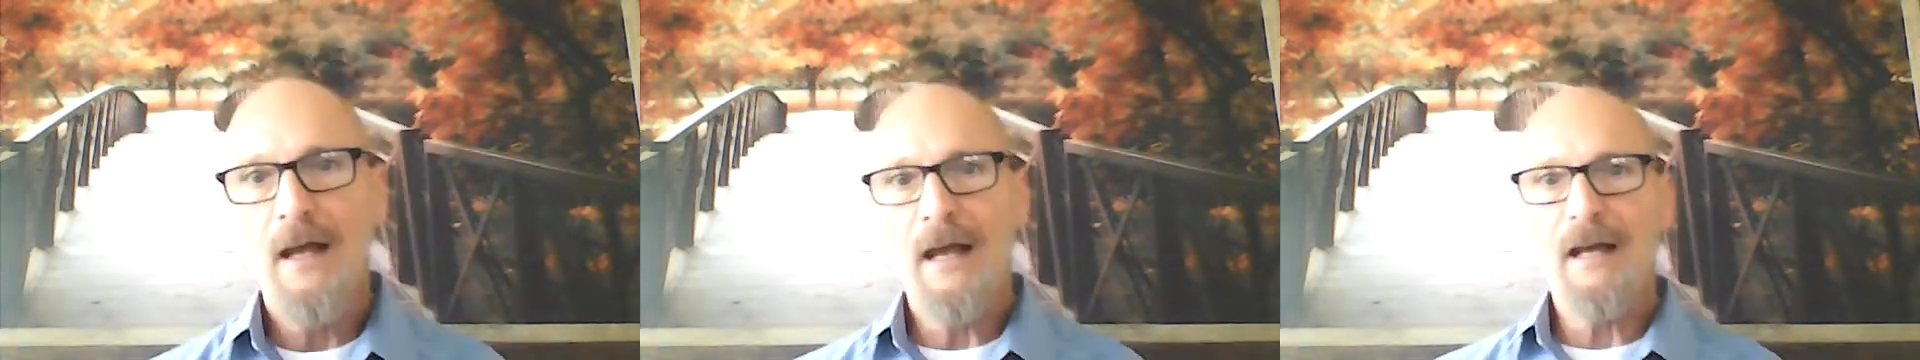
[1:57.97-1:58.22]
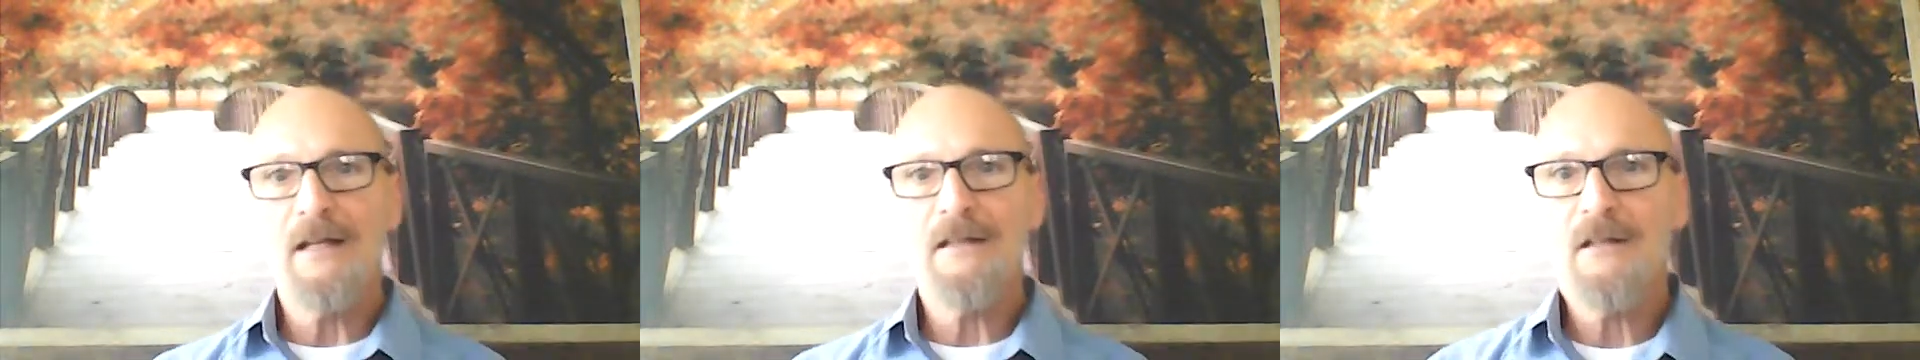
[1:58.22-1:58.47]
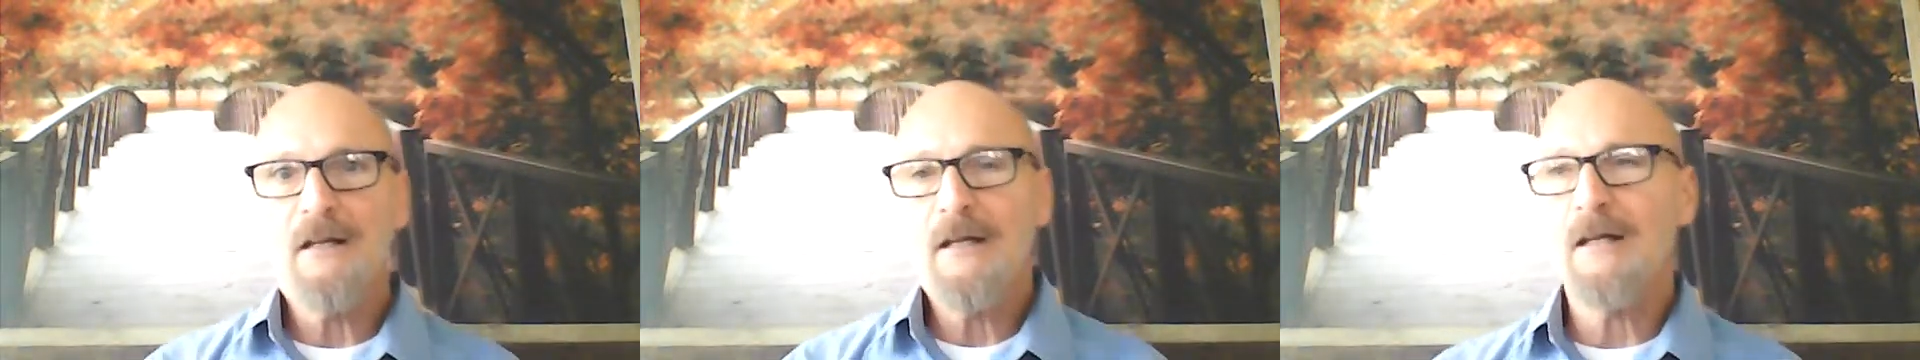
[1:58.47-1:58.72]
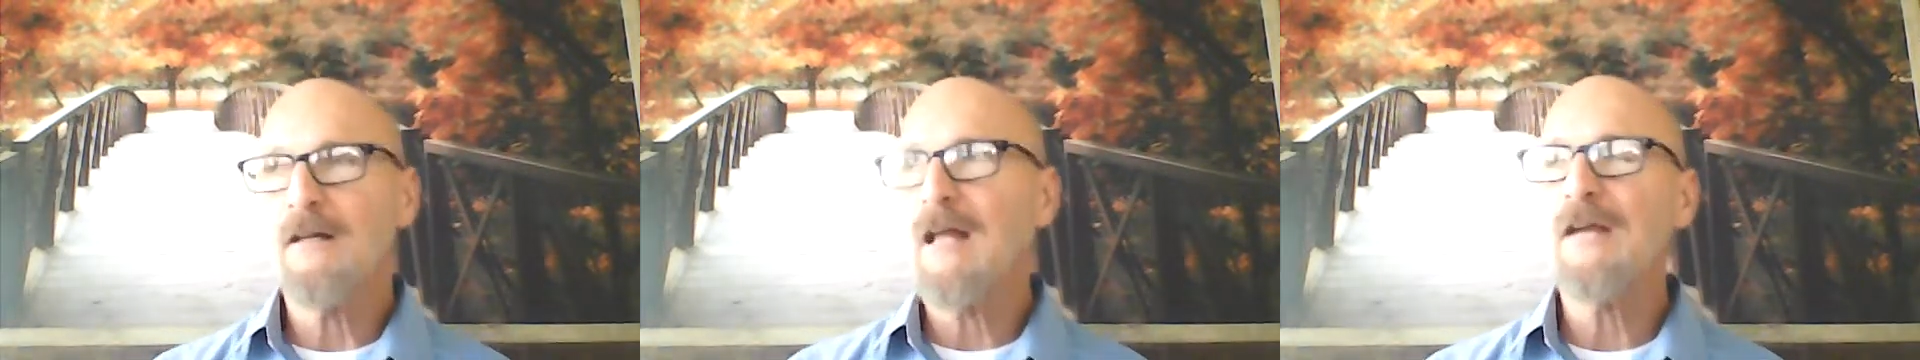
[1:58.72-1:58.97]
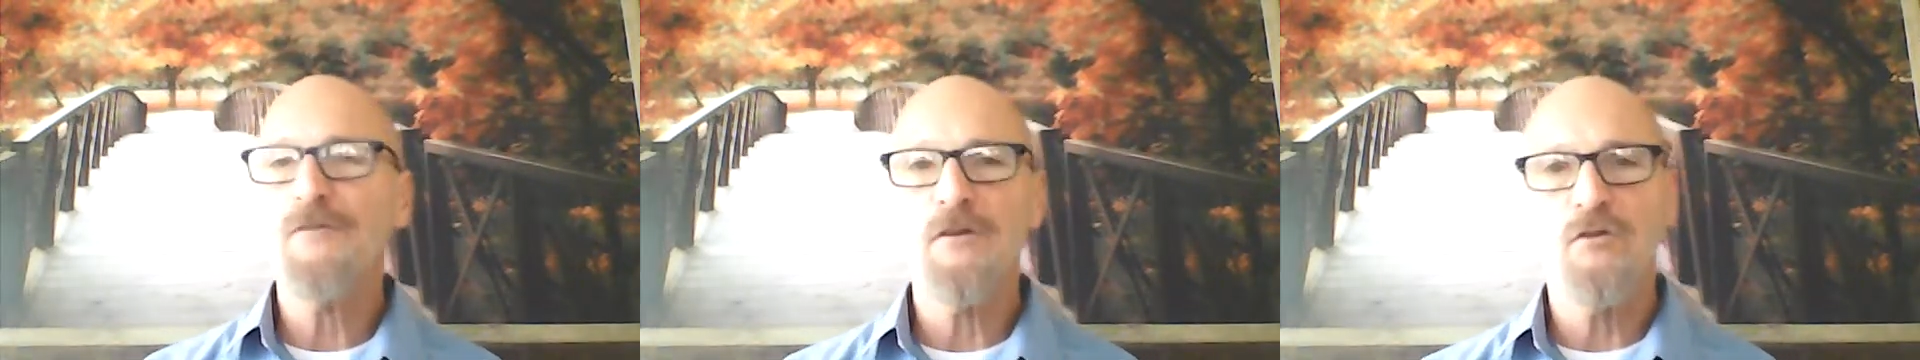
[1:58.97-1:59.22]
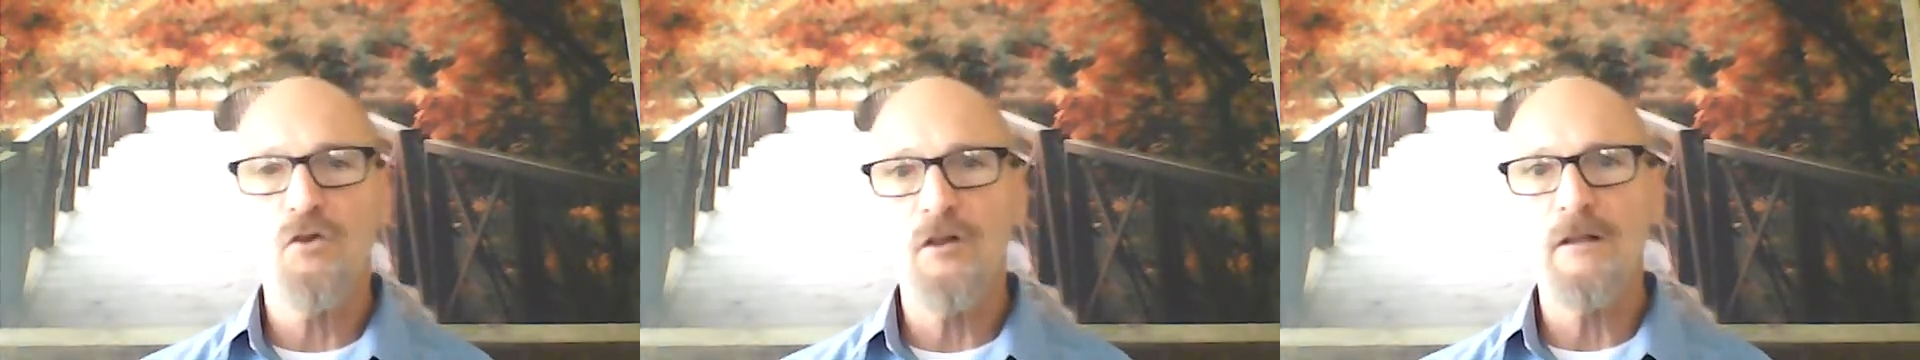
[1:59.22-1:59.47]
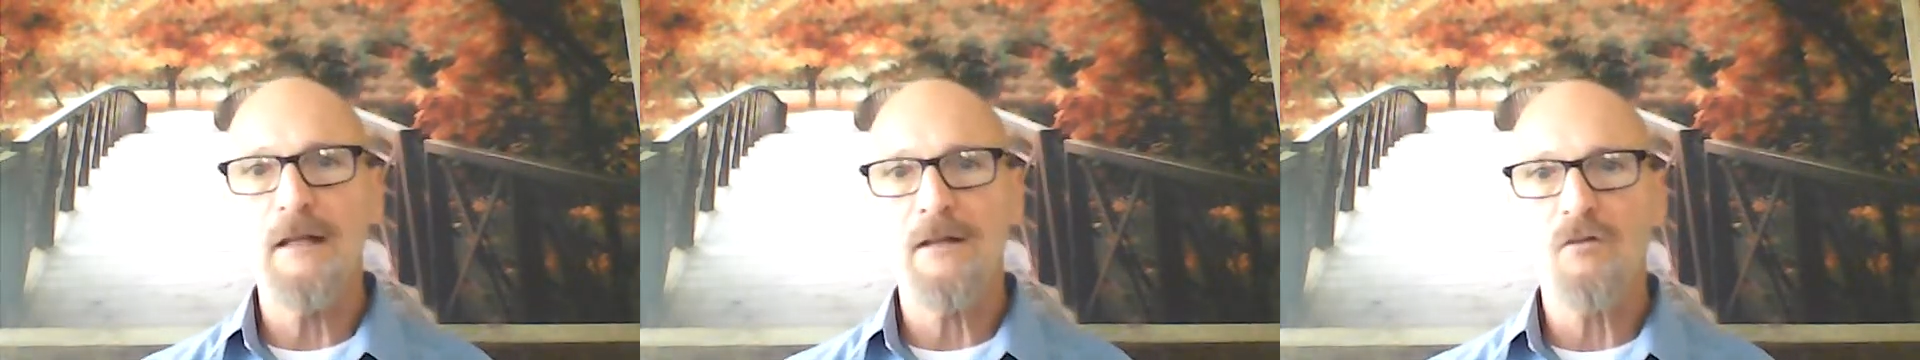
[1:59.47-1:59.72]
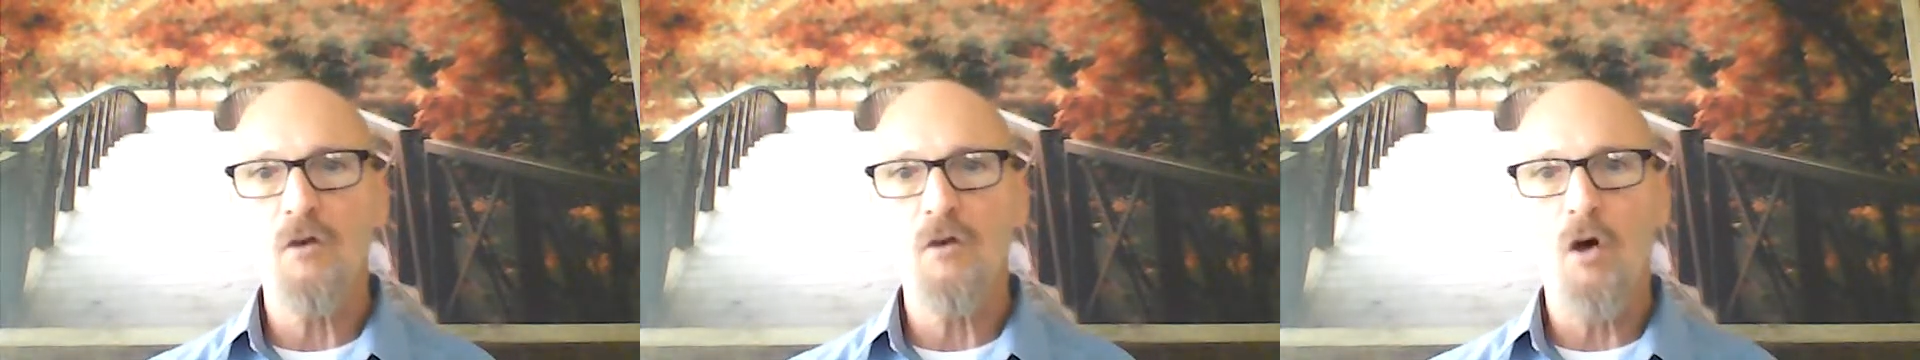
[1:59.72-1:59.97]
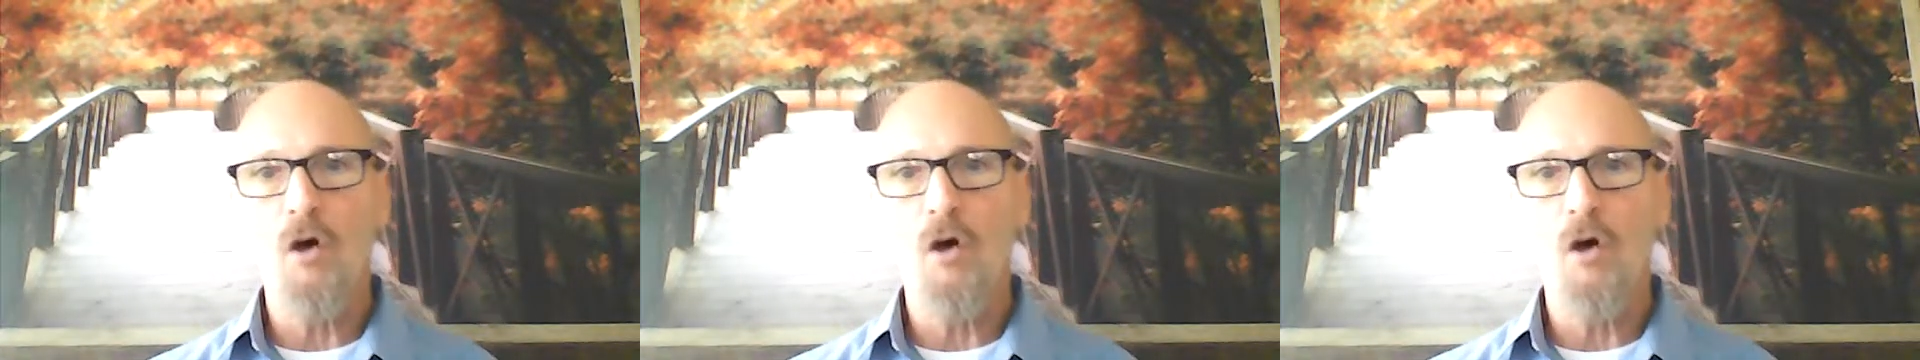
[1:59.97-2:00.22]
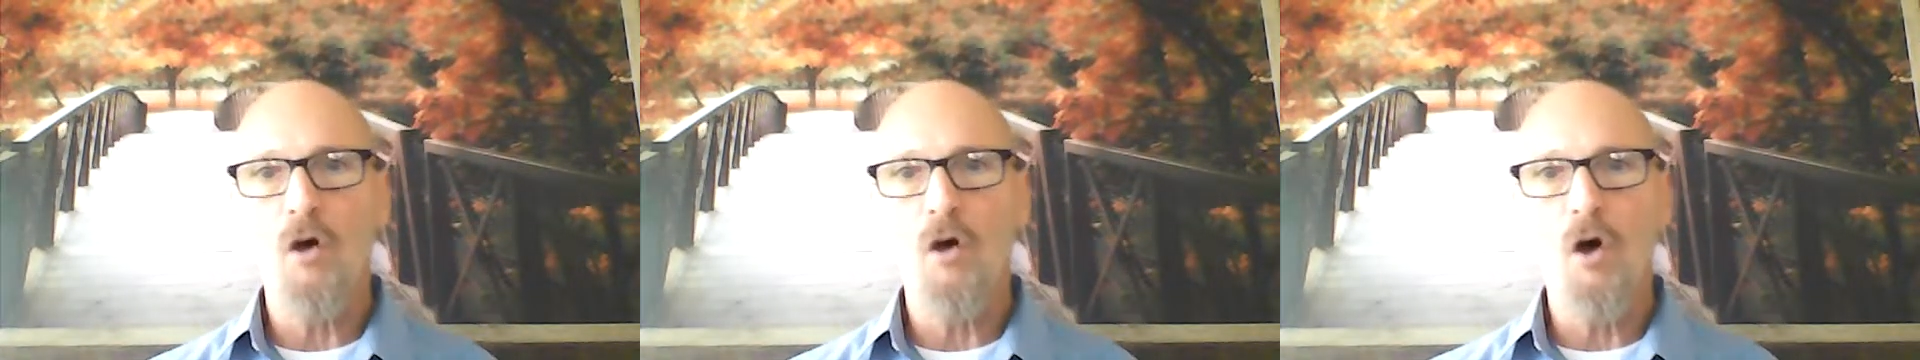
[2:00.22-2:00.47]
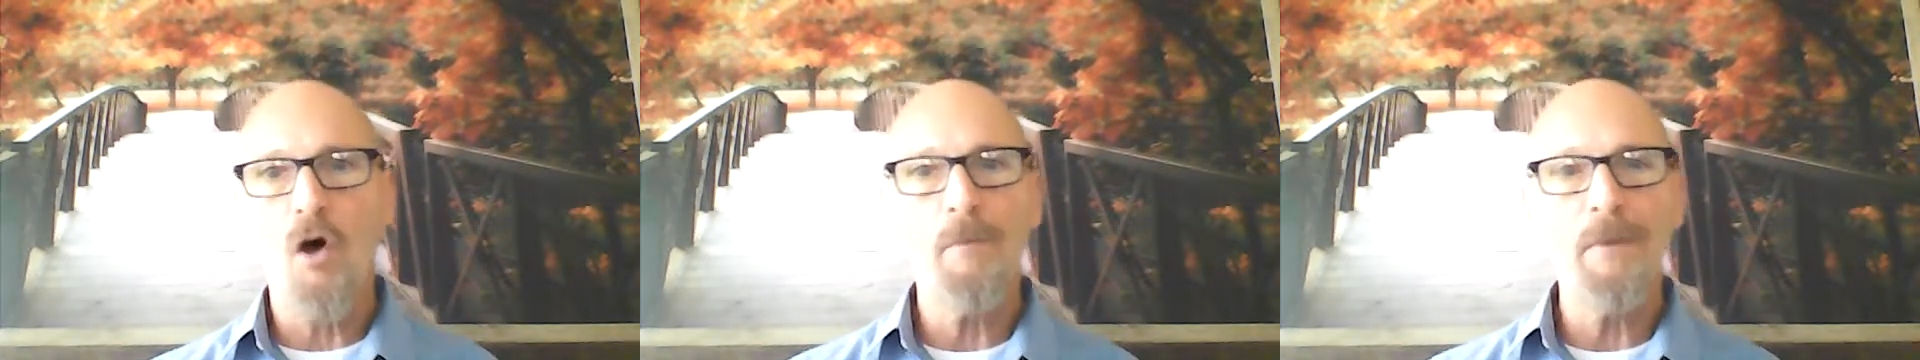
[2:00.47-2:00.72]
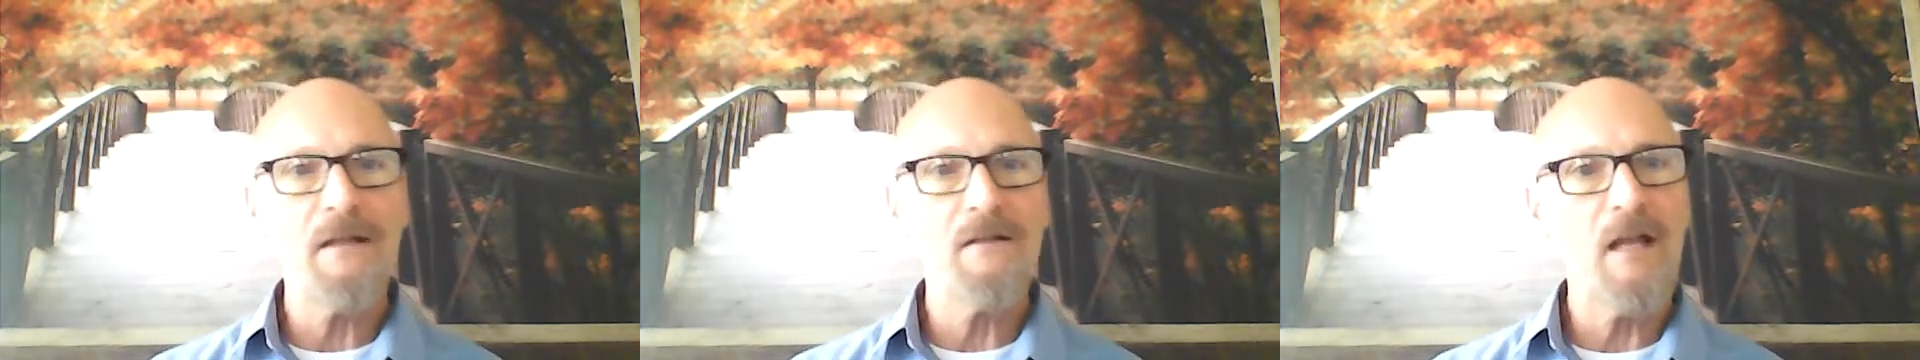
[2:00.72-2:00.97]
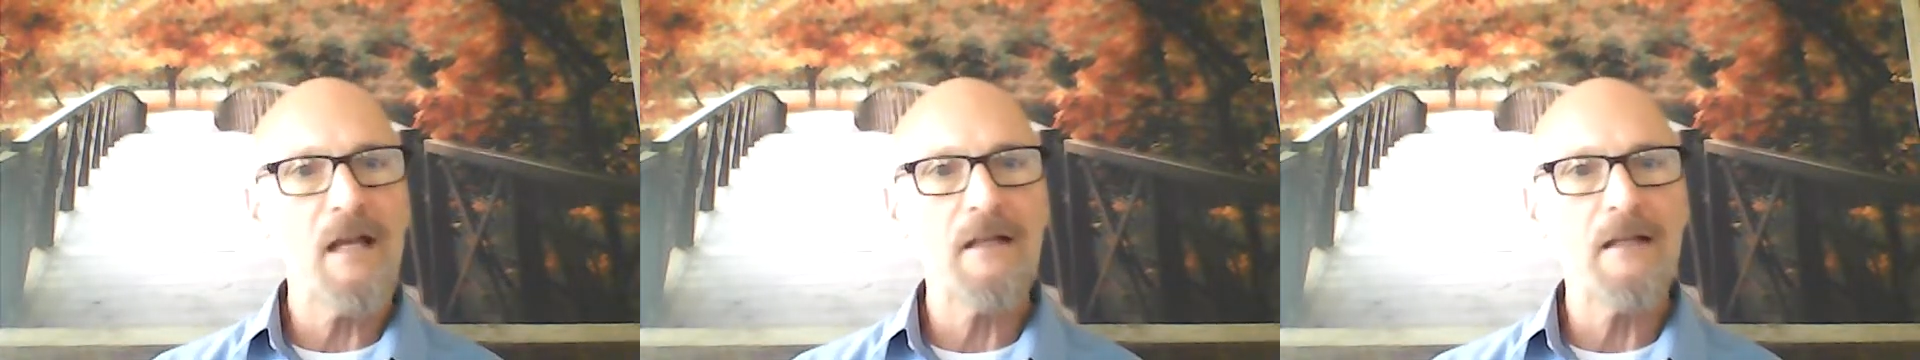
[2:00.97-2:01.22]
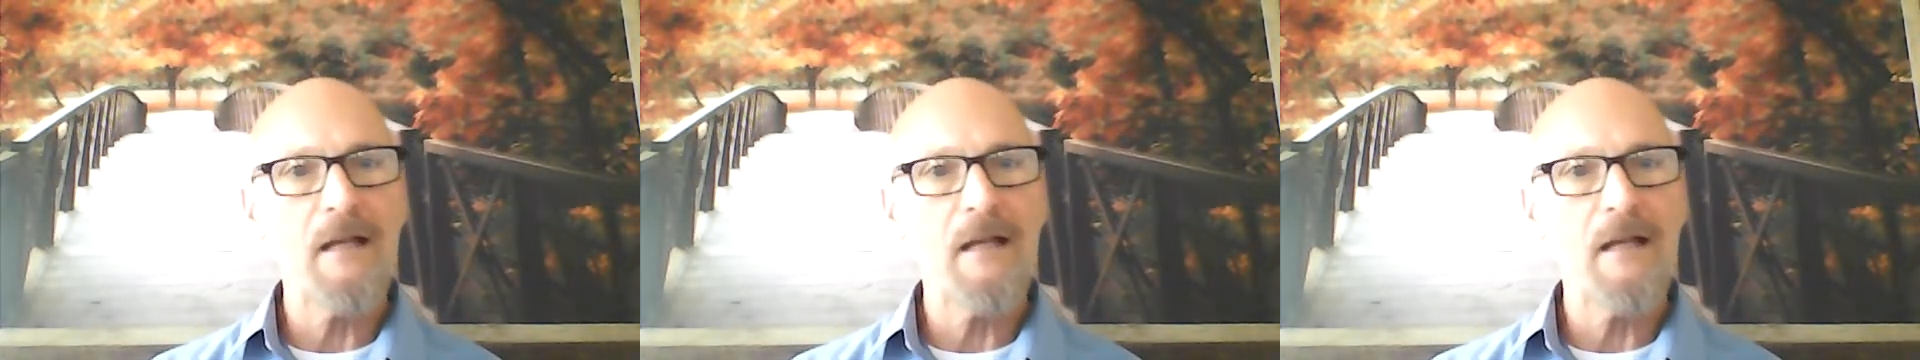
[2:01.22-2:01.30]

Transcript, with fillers: and uh, life is good. It's all being taken care of,